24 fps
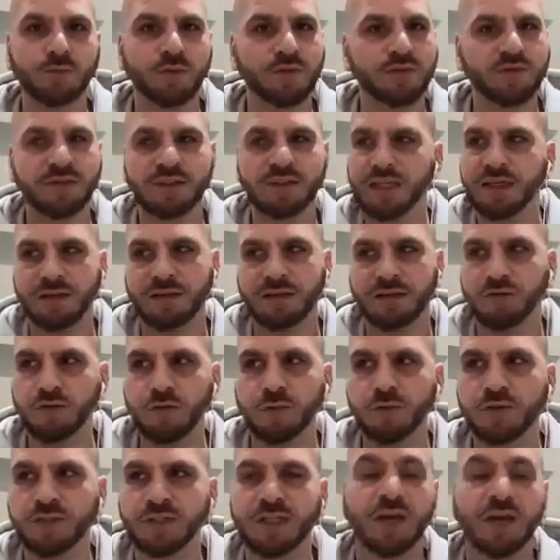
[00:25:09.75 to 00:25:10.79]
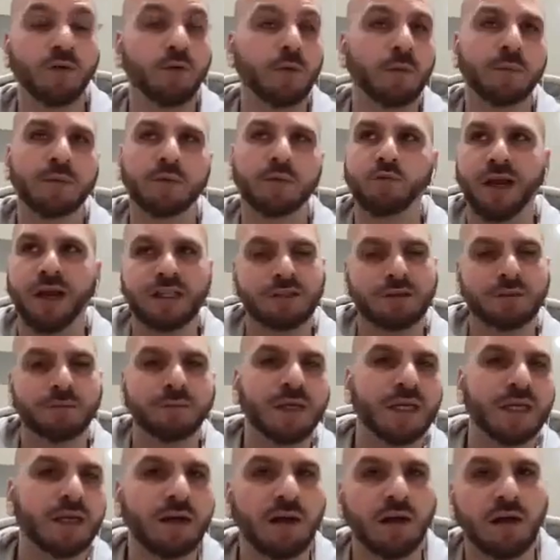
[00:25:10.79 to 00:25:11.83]
We've seen it on numerous occasions. I remember Wrexham
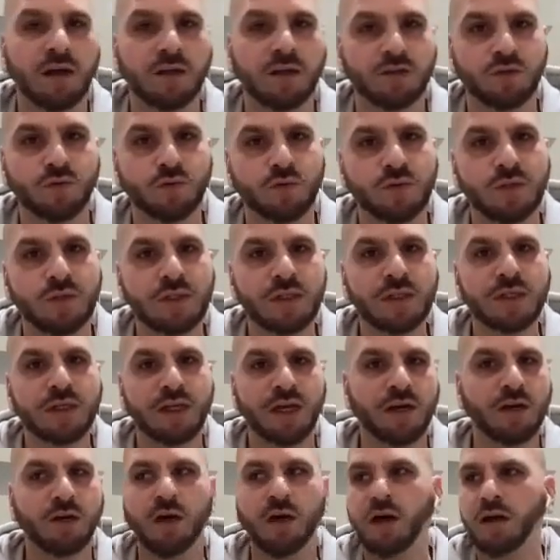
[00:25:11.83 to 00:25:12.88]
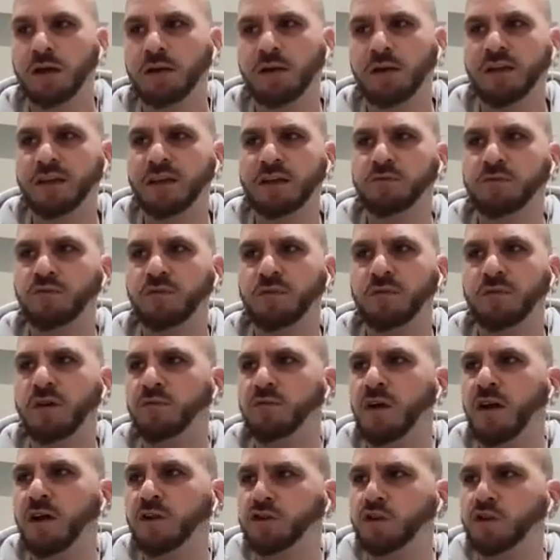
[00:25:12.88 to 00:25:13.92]
beating Arsenal, and I think
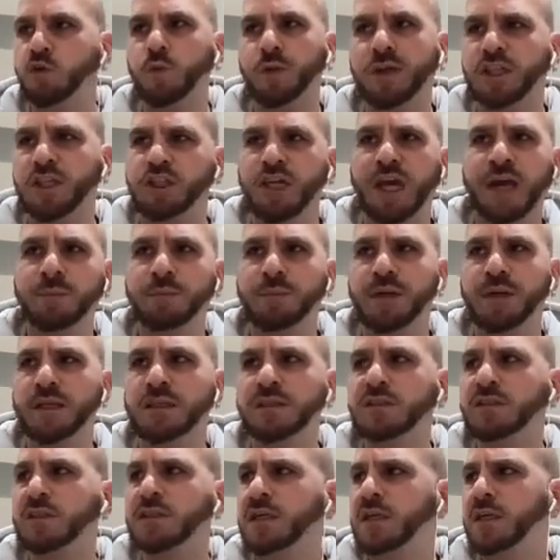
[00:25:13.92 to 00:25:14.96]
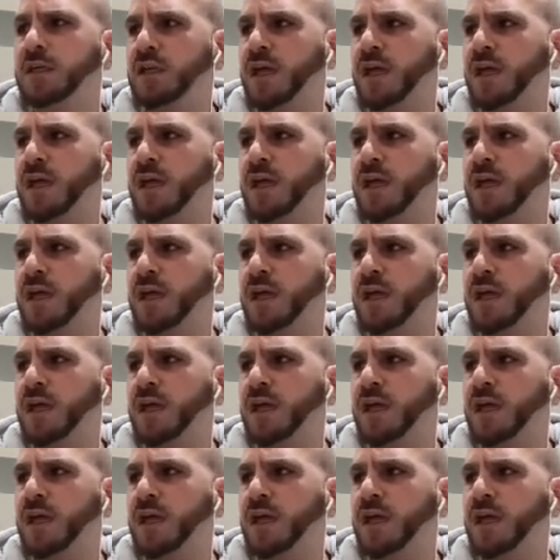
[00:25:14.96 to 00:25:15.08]
Arsenal were the champions,